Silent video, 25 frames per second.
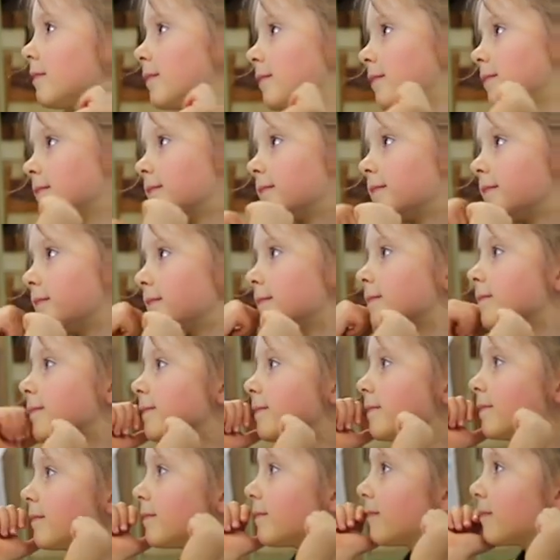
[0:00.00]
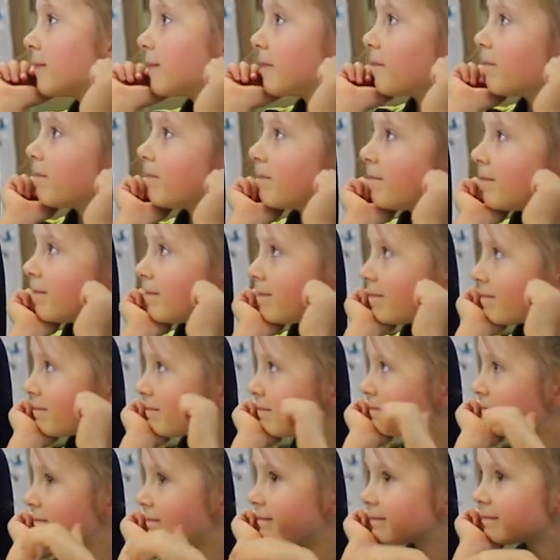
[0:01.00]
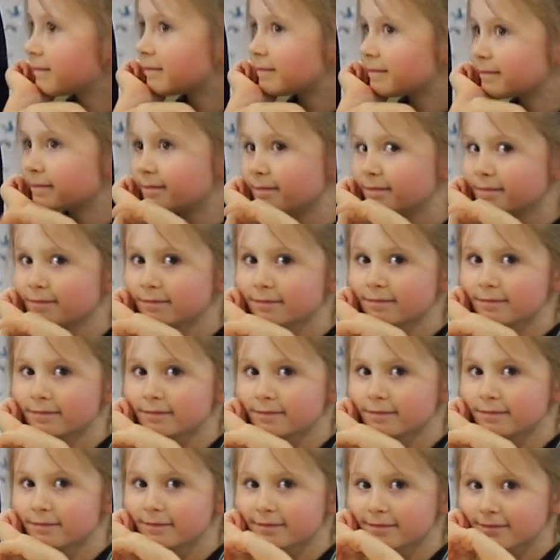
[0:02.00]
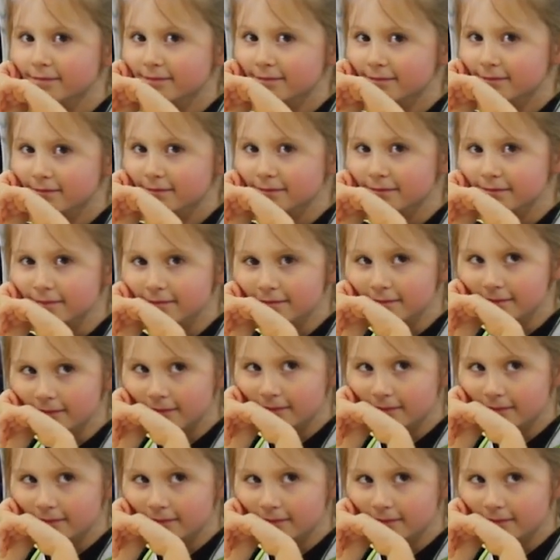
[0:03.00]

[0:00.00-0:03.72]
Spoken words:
This person isn't speaking.